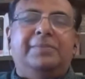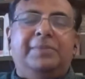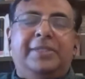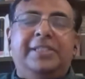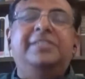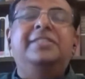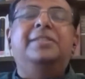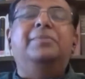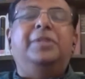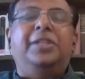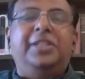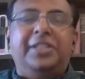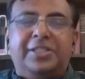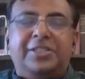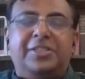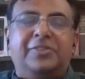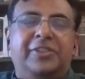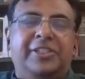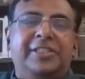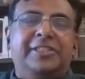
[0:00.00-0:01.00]
But it's the
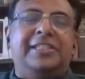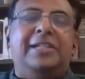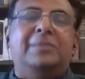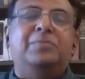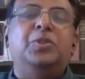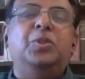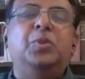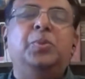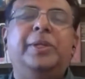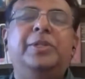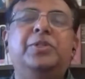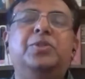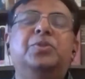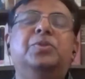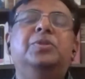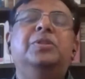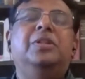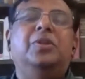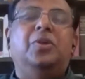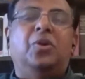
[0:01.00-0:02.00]
British, for example, who went
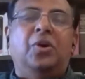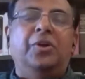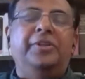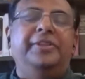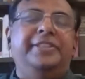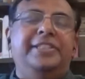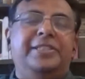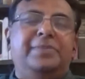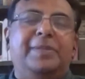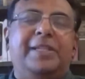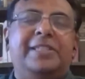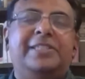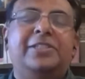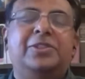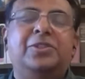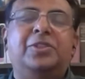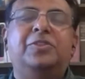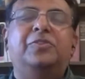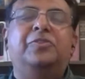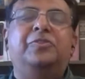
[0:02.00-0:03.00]
to all these
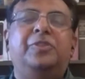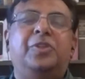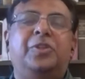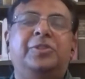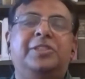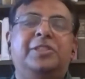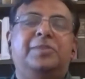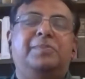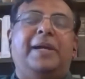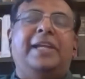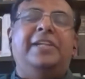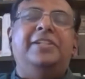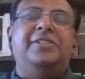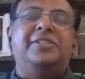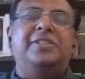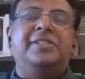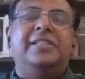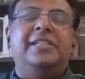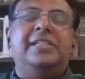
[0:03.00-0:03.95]
places, or the Spanish.